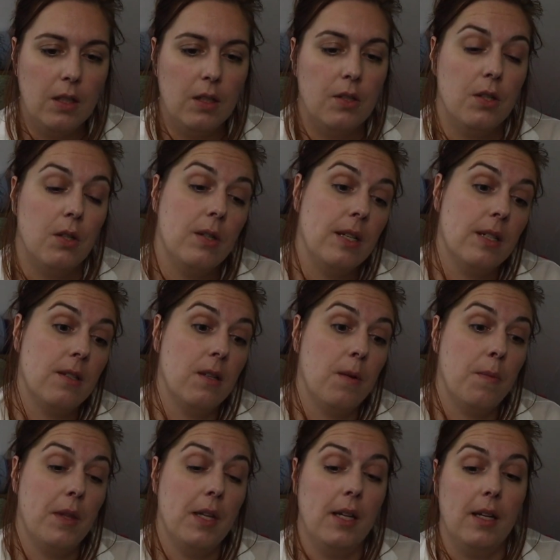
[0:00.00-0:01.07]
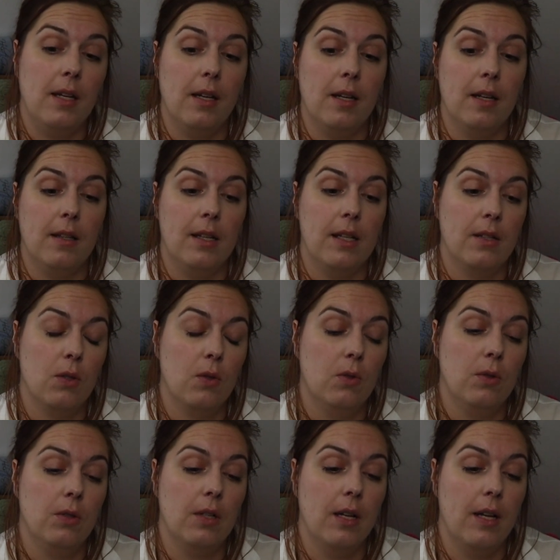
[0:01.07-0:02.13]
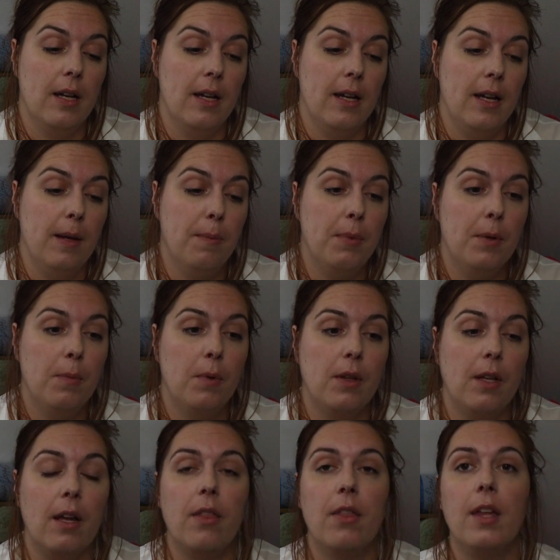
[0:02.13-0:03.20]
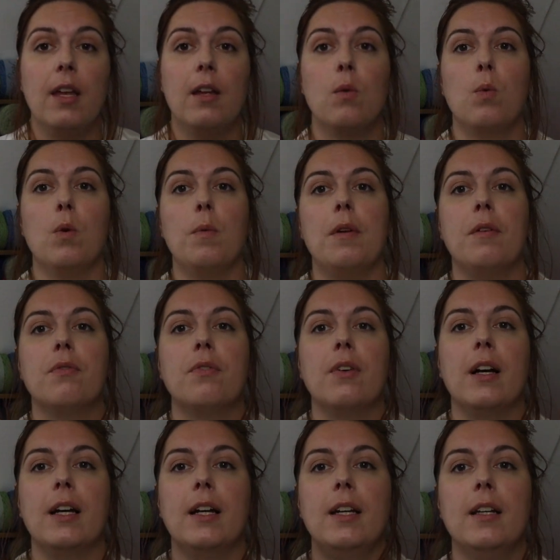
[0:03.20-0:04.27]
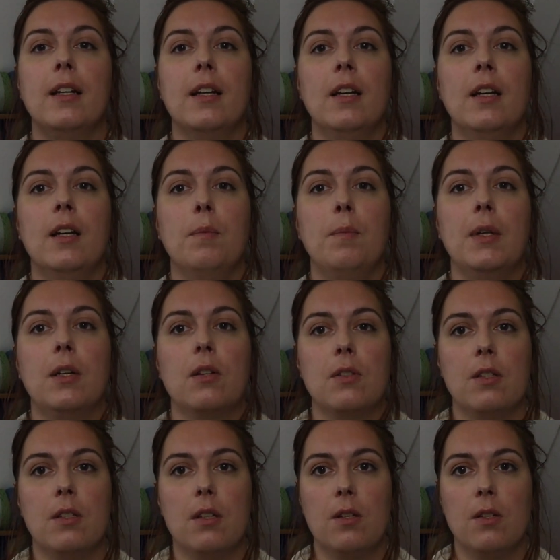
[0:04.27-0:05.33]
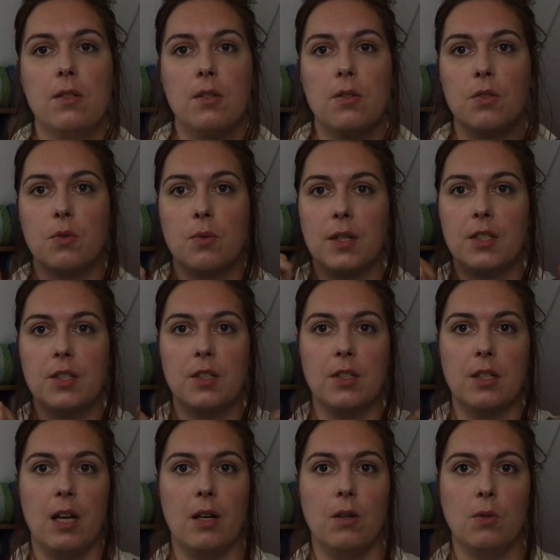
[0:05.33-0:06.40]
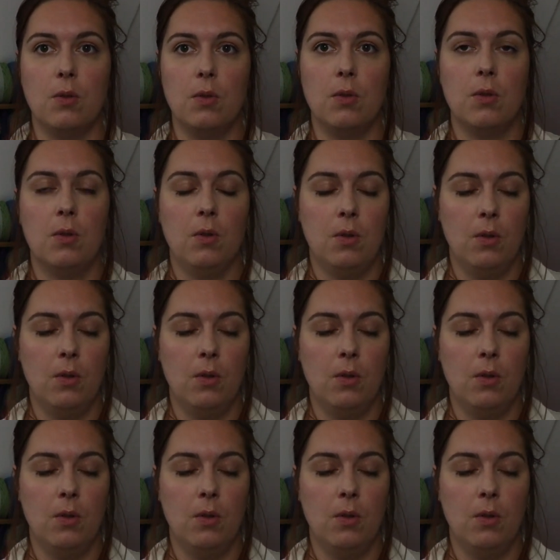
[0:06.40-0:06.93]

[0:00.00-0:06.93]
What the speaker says: So that's something that could happen, but I think it will be fine, because it also stretches out